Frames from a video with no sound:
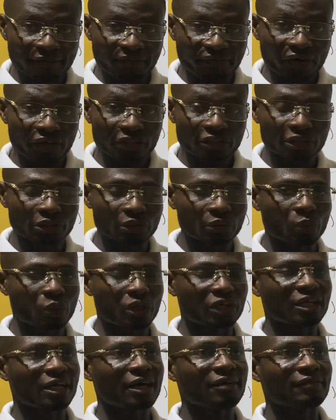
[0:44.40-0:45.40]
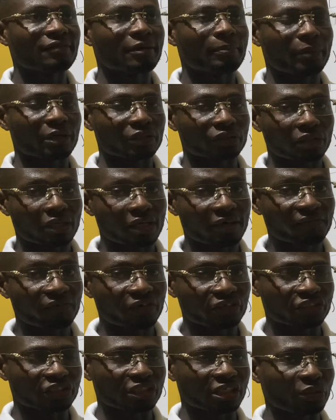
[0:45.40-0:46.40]
a function, when you have a particular
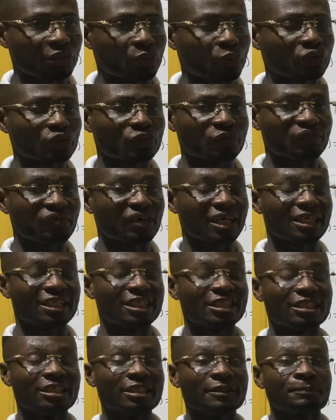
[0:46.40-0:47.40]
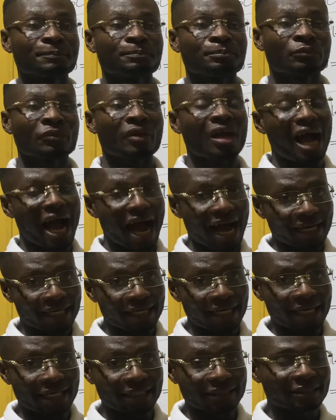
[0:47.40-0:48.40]
function, you want to find the arc
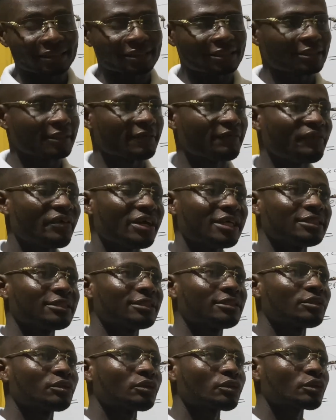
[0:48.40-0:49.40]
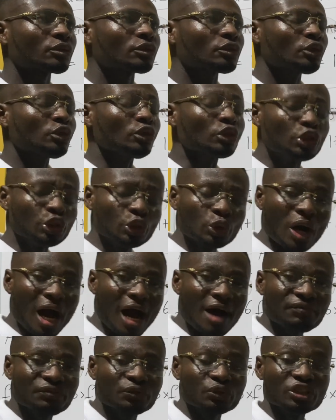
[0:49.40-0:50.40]
length. First, you
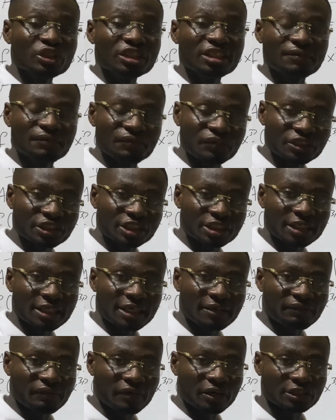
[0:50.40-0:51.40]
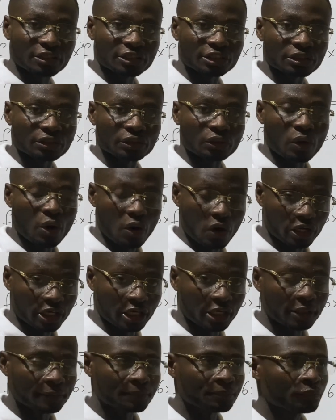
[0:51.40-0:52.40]
have to differentiate the function,
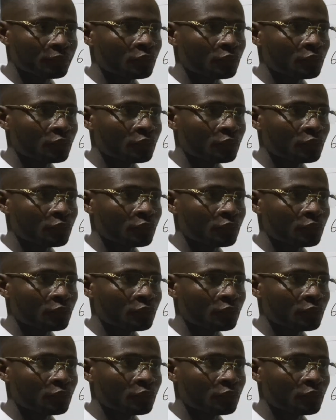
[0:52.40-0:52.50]
okay?